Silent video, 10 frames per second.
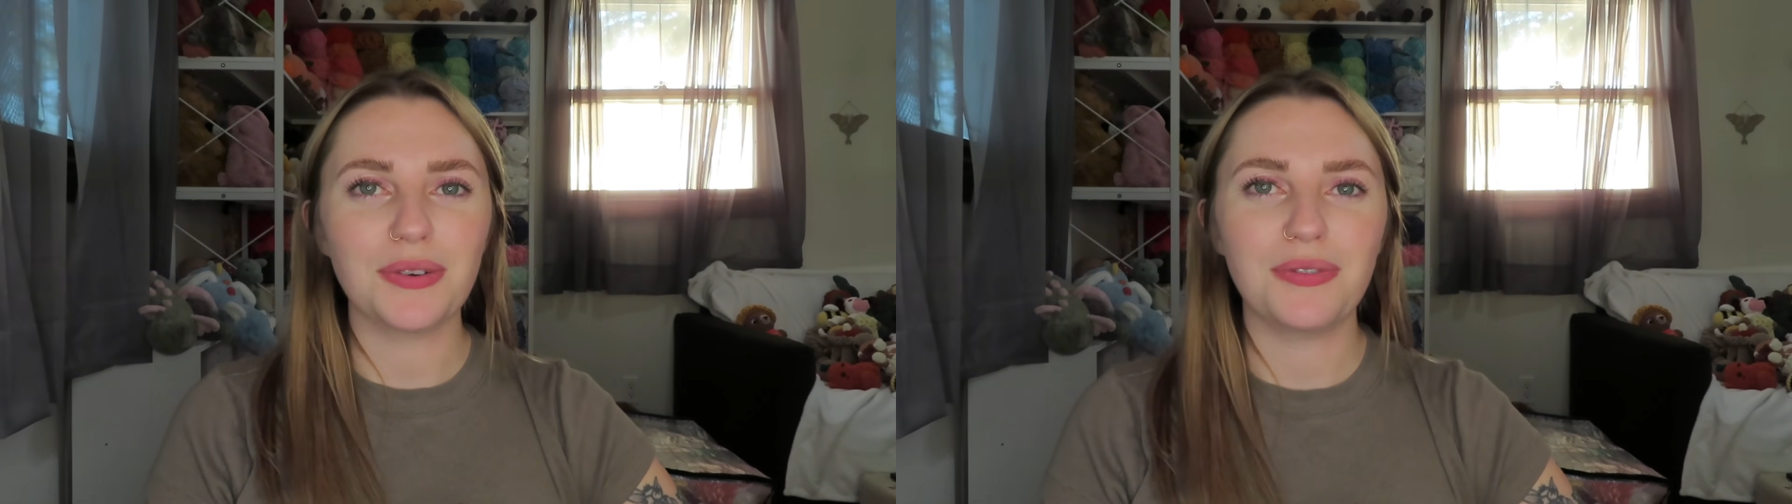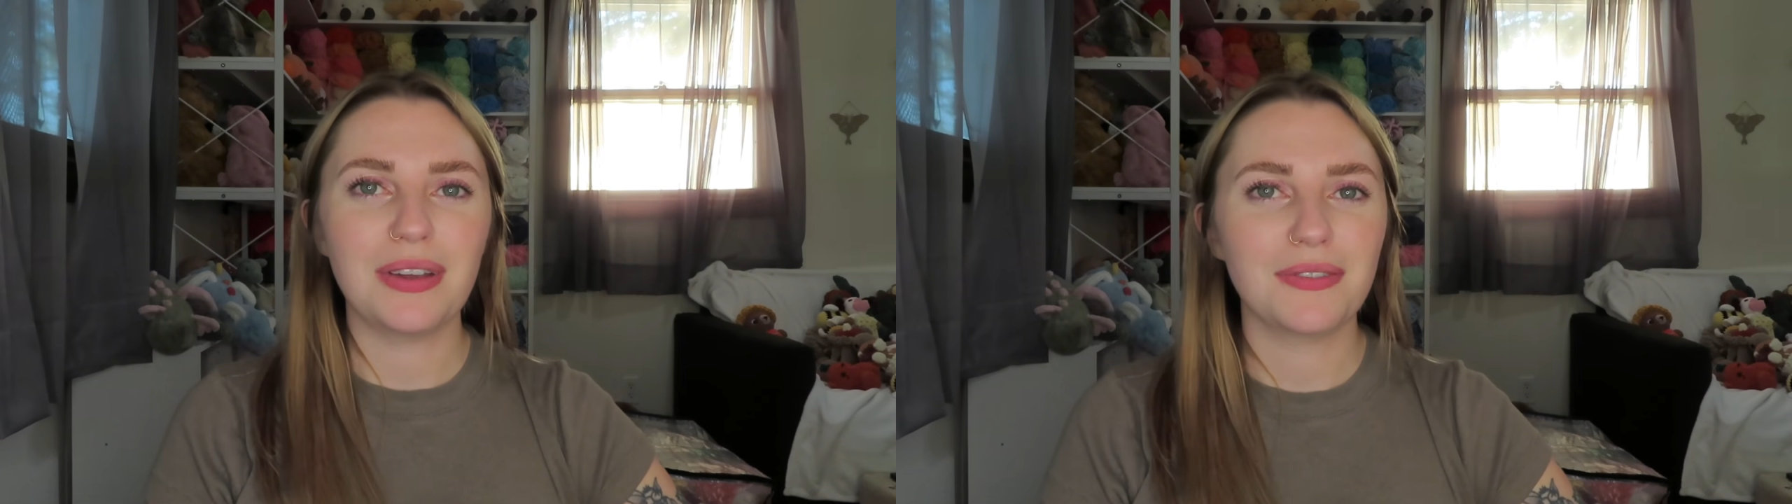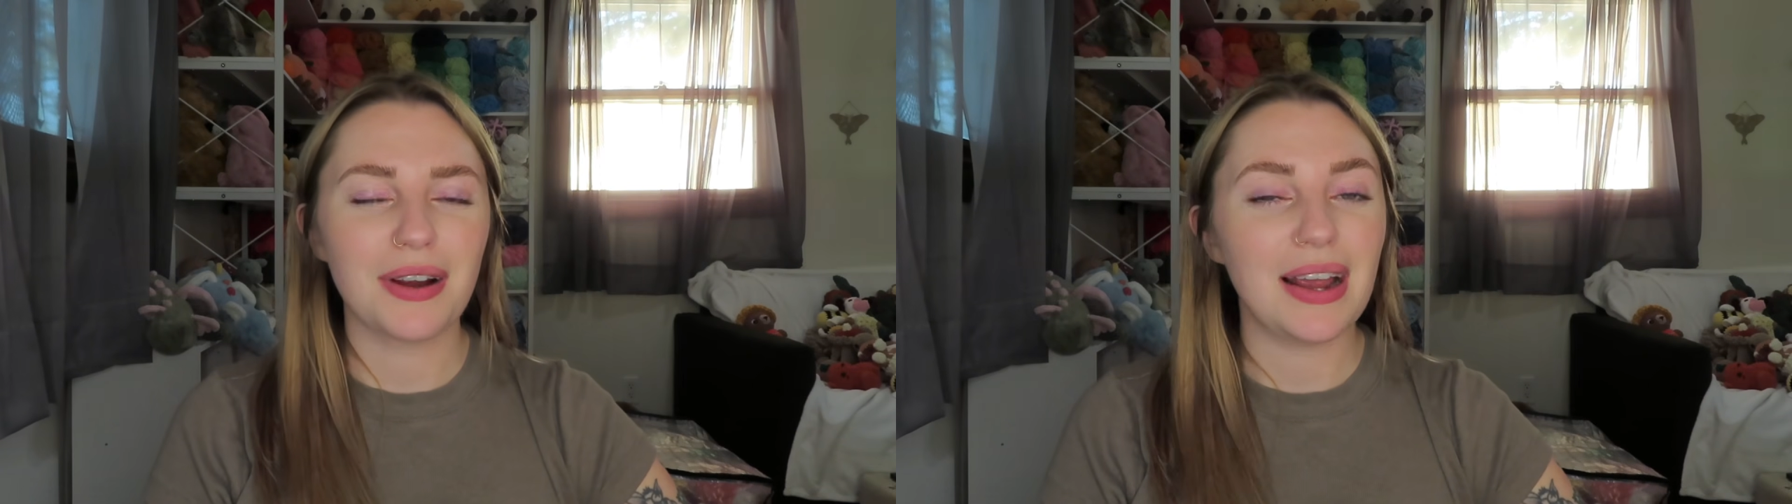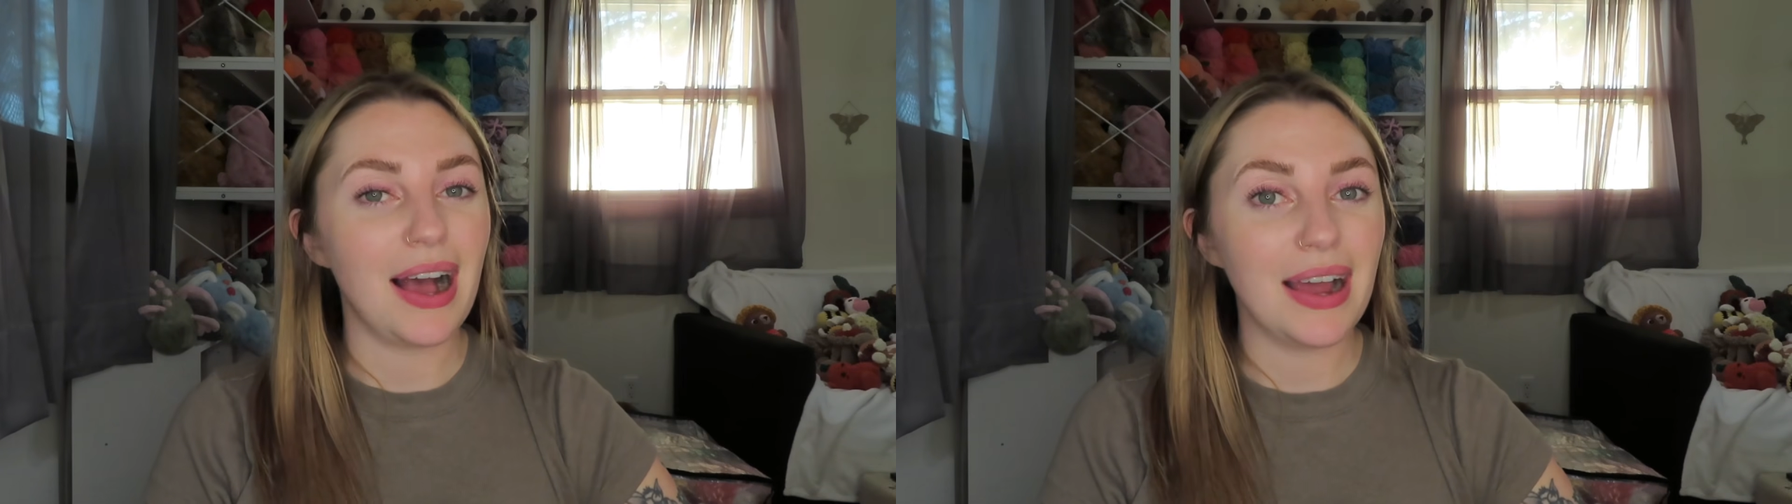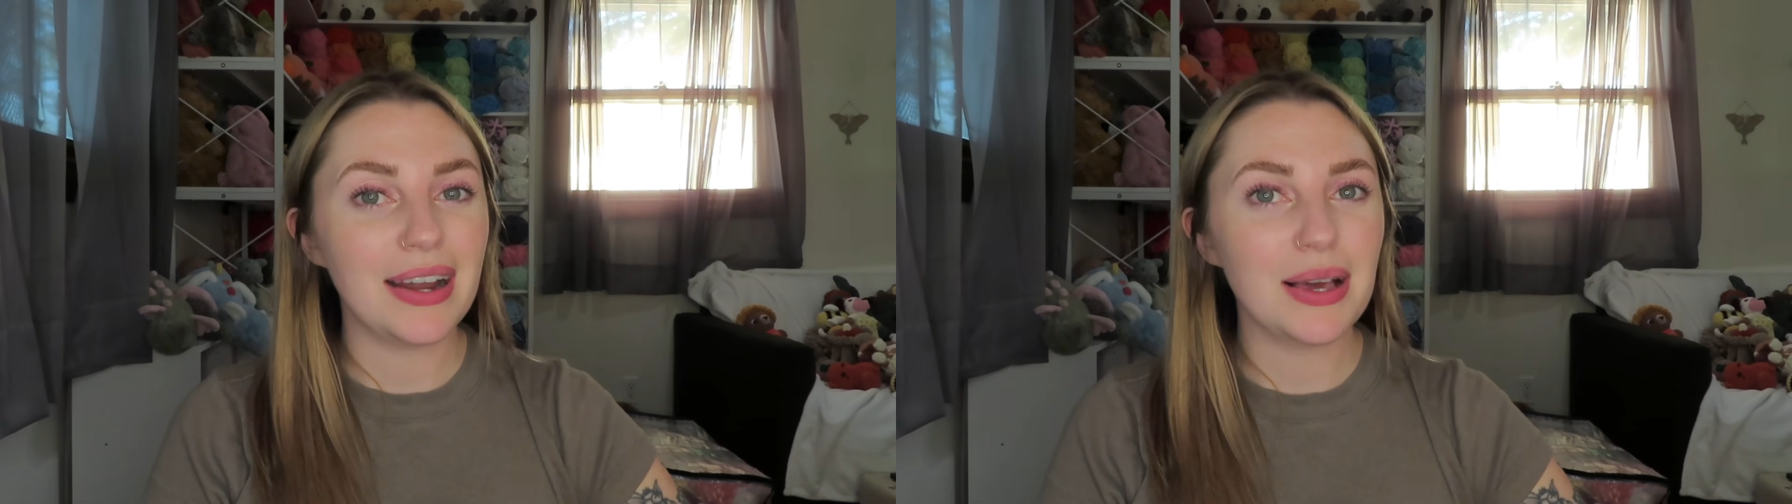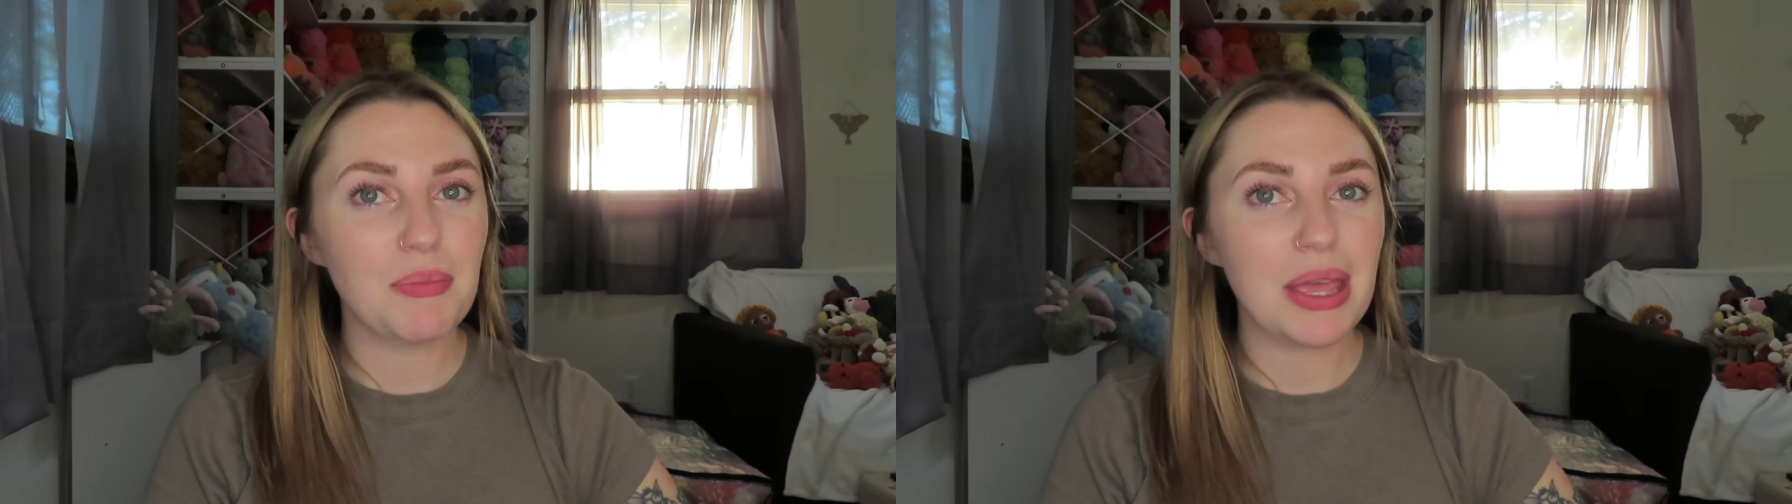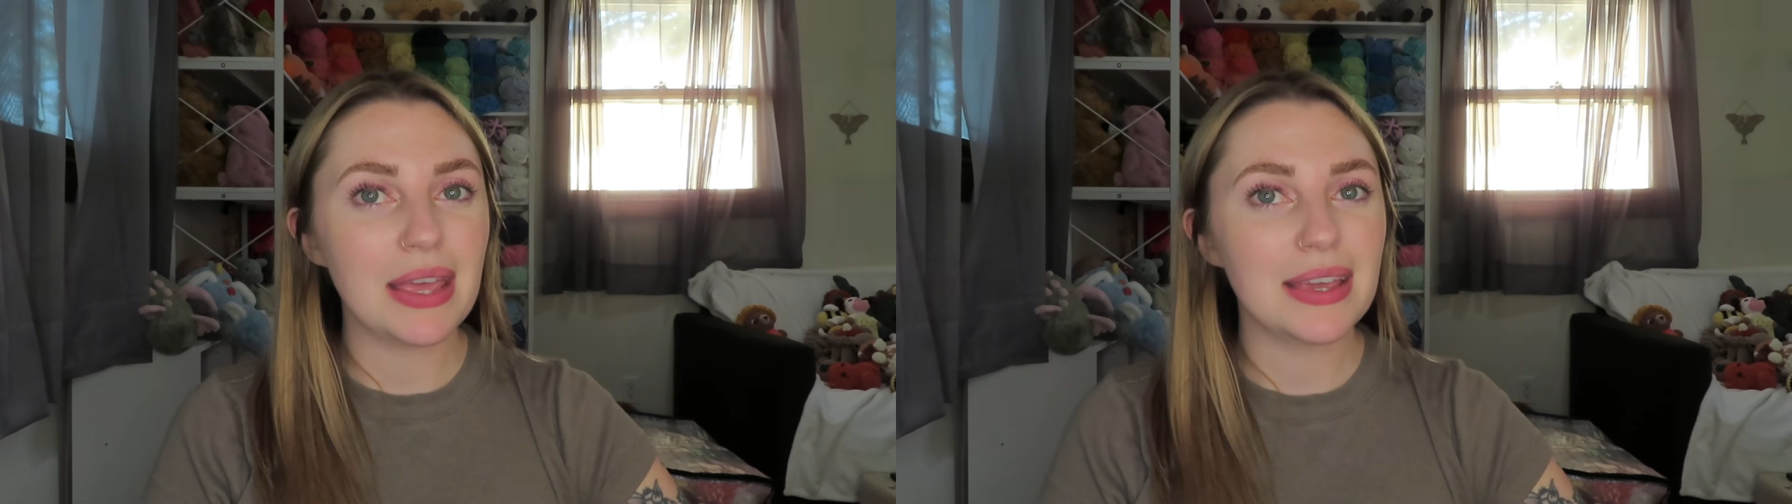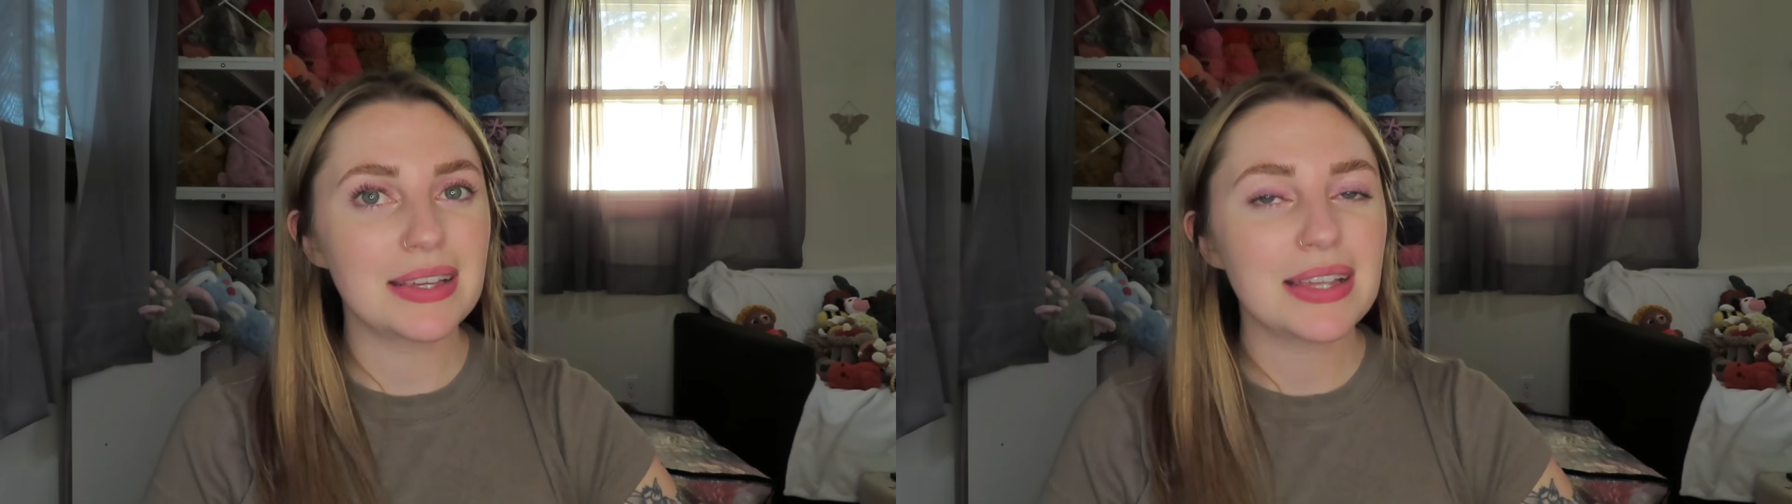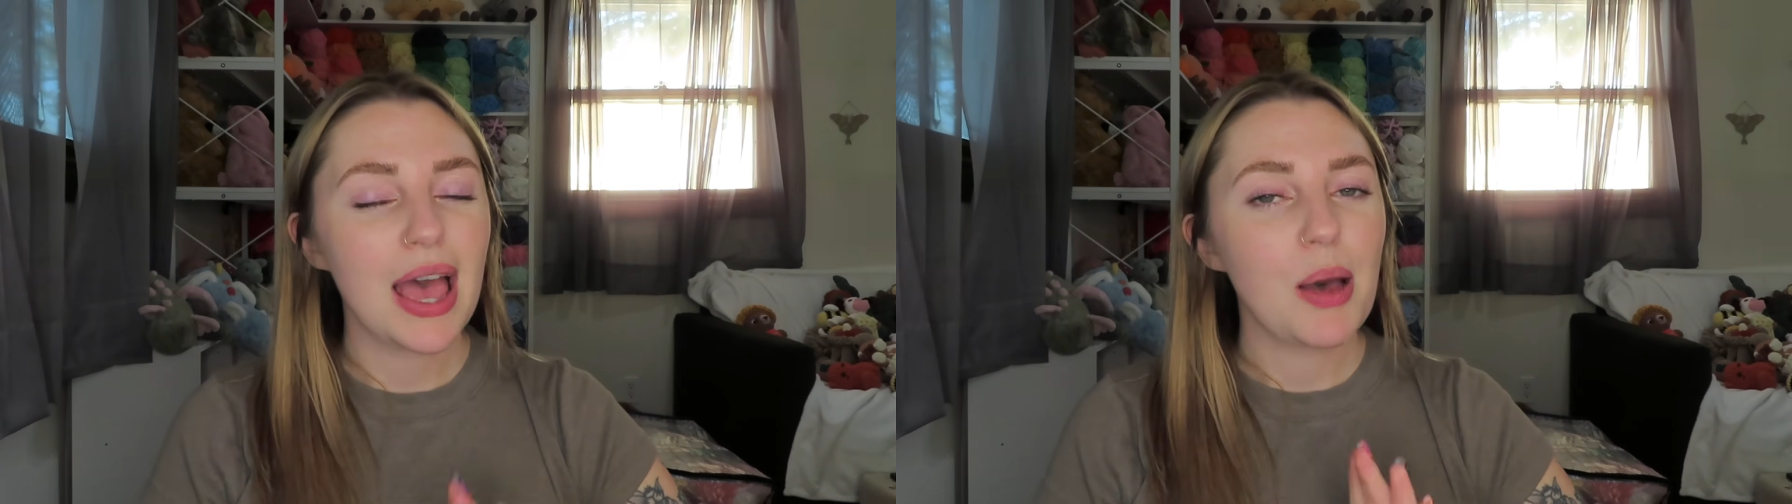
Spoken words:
favorite item is.